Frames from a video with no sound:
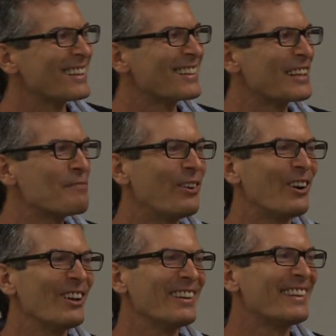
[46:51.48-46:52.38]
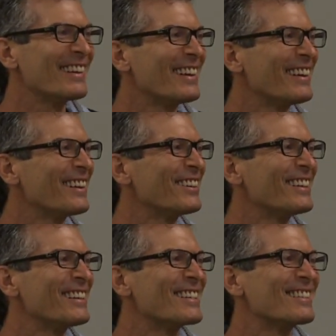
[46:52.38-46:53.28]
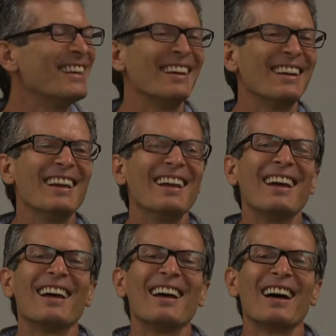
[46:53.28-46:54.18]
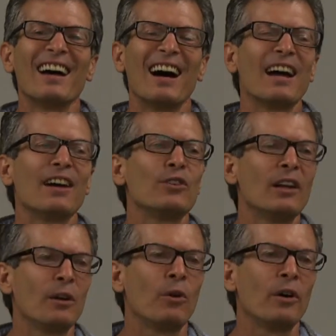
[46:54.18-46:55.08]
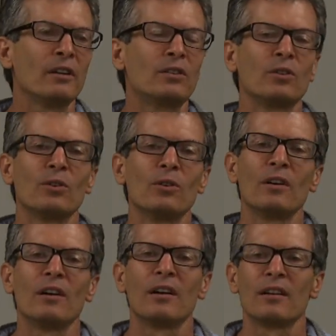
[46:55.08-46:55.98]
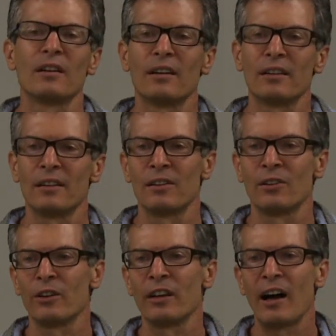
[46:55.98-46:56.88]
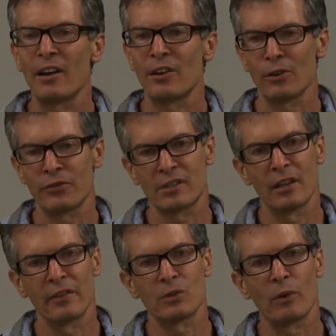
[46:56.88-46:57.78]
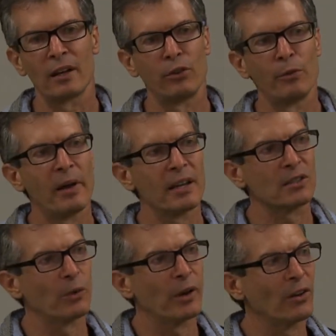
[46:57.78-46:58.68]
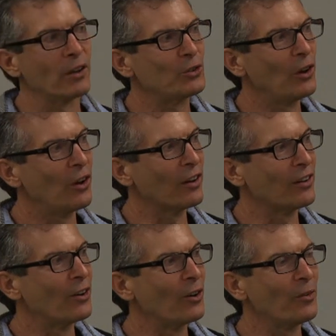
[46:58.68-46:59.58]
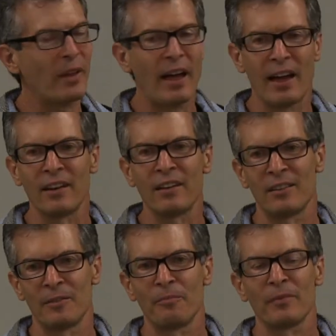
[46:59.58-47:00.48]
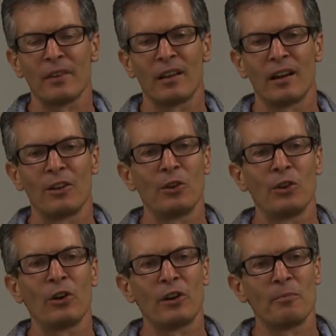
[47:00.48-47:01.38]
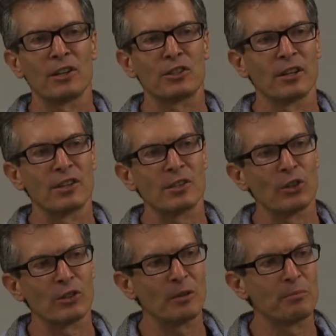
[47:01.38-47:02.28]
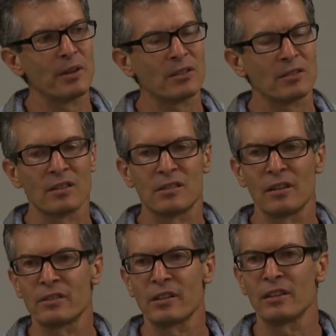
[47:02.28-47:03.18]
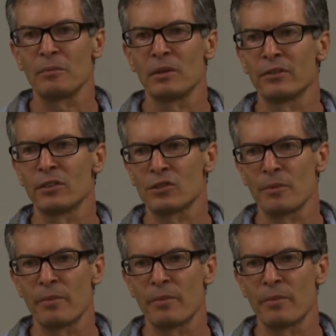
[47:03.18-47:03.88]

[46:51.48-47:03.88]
The important thing here is I really wanted to, in honor of Steve's wife who passed away not too long ago, Anne. I don't know her much. I just saw some pictures that Steve sent me after she